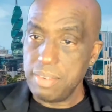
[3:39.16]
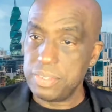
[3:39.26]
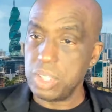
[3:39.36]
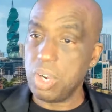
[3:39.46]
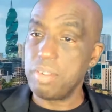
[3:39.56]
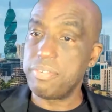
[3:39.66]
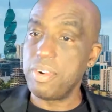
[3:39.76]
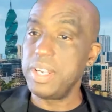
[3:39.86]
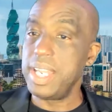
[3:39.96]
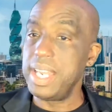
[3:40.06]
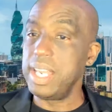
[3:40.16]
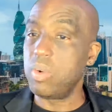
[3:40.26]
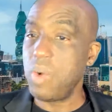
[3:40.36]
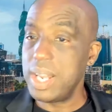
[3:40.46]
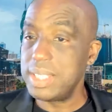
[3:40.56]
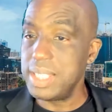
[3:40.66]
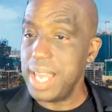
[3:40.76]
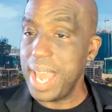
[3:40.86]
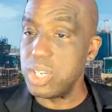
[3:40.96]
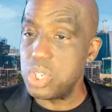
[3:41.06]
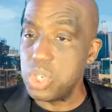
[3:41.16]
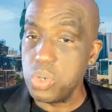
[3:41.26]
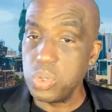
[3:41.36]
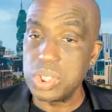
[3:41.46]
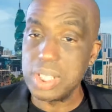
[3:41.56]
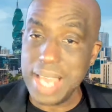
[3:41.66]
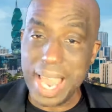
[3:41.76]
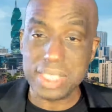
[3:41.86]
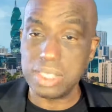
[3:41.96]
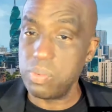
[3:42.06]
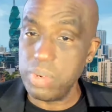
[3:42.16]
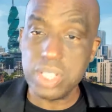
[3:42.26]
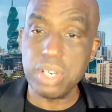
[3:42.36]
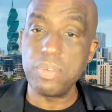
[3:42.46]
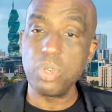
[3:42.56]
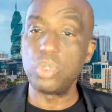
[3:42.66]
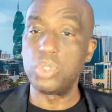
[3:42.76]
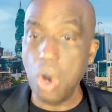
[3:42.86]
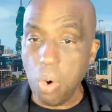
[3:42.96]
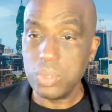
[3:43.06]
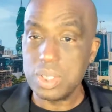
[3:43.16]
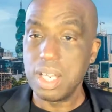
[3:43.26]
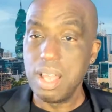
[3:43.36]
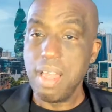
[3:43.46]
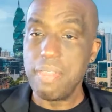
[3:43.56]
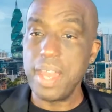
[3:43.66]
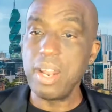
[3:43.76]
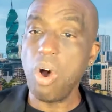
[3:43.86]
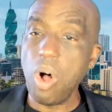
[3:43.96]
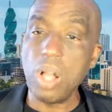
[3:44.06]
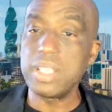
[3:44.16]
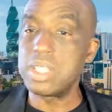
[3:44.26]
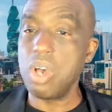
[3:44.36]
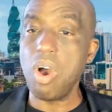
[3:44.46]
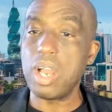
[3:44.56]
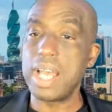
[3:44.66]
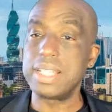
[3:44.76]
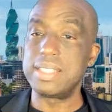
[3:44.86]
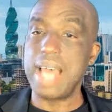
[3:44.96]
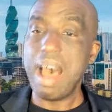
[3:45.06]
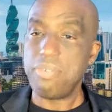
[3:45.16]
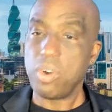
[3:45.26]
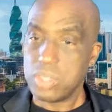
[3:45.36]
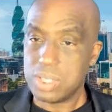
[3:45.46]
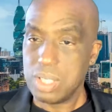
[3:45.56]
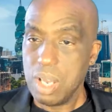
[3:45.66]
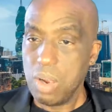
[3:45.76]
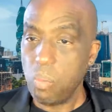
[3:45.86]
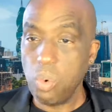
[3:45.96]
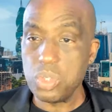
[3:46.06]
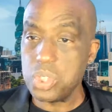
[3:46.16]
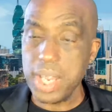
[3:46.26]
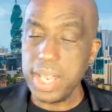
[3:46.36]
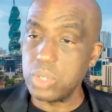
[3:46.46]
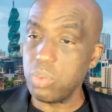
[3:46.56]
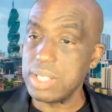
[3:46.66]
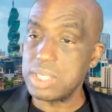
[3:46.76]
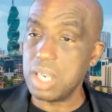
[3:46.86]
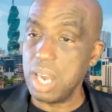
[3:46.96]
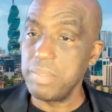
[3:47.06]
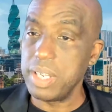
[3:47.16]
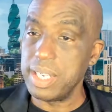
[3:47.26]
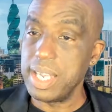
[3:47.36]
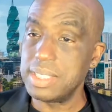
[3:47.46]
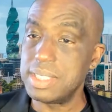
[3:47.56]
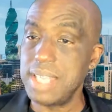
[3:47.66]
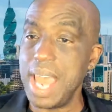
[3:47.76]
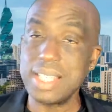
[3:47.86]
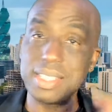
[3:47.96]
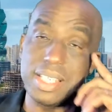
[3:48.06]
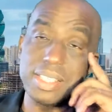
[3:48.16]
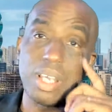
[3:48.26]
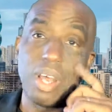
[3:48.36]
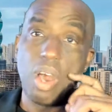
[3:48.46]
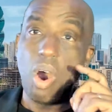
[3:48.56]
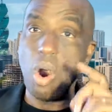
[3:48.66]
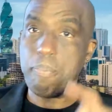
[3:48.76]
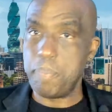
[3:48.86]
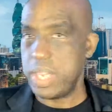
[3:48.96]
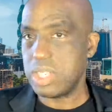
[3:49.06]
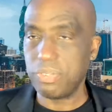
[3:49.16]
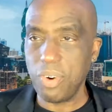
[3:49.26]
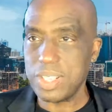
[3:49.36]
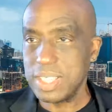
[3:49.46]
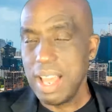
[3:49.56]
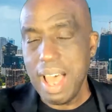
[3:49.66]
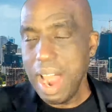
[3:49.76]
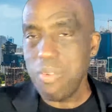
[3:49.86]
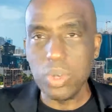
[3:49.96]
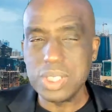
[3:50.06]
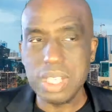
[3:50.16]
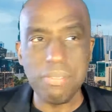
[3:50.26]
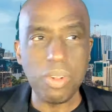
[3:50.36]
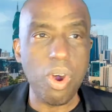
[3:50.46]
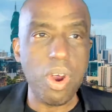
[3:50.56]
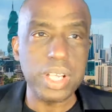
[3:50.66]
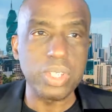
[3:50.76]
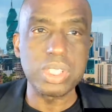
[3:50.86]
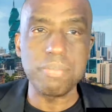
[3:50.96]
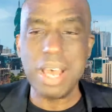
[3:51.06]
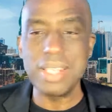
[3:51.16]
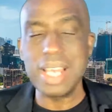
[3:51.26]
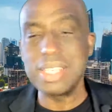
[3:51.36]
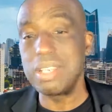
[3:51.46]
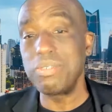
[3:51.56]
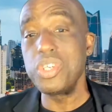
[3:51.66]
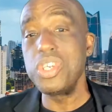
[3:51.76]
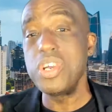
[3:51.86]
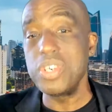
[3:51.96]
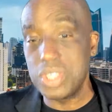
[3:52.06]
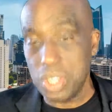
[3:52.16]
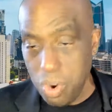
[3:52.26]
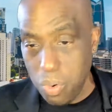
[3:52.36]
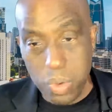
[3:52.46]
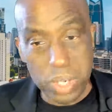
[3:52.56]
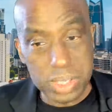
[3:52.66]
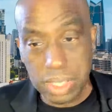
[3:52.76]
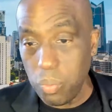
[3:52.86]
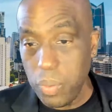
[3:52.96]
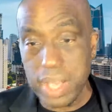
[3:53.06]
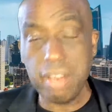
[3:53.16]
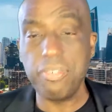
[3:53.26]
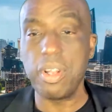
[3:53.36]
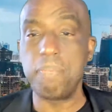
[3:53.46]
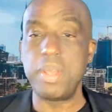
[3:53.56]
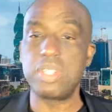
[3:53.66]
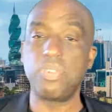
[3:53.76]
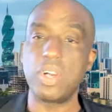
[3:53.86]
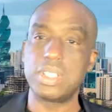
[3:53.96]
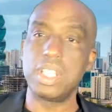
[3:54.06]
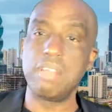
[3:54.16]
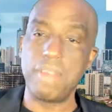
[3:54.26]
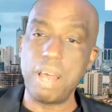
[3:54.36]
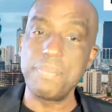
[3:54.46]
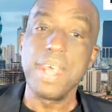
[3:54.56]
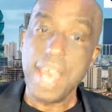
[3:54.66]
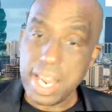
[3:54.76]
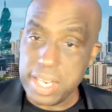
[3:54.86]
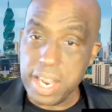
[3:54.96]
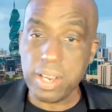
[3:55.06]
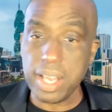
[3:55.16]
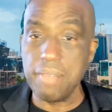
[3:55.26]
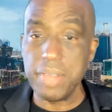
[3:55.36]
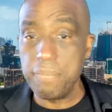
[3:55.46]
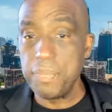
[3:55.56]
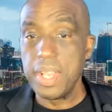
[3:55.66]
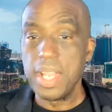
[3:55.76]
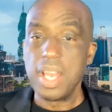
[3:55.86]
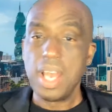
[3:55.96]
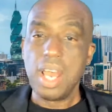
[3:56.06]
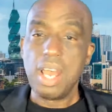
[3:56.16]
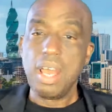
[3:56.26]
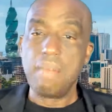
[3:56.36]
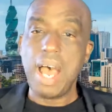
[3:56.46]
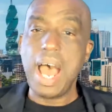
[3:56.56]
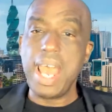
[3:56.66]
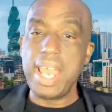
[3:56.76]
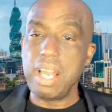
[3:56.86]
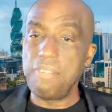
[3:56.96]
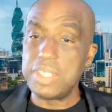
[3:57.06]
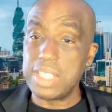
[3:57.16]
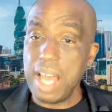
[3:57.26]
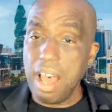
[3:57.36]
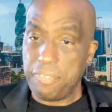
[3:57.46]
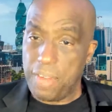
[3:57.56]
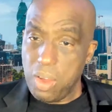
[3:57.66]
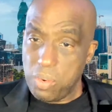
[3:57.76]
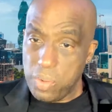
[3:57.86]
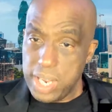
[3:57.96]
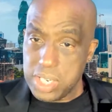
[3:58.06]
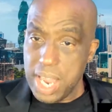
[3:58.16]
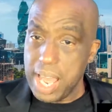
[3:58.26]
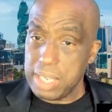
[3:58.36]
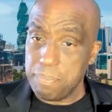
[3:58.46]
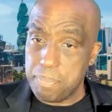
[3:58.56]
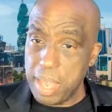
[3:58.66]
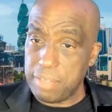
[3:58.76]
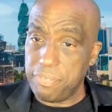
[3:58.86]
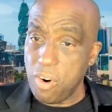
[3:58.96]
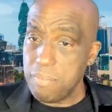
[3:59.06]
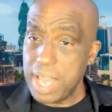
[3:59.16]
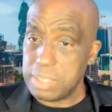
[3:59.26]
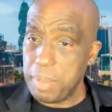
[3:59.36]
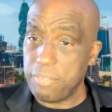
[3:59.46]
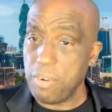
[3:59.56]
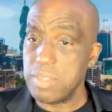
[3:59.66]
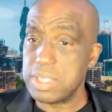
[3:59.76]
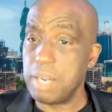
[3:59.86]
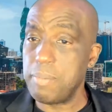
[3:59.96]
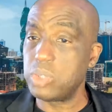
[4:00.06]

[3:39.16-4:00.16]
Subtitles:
to confront inequality and choose to tax the rich. If you don't, then all the talk at Davos won't change what's coming. It's taxes or pitchforks. I wrote several articles about that several years ago. We're still waiting for the pitchforks to develop, and they're coming. Enough is enough. Outrage at Big Pharma celebrates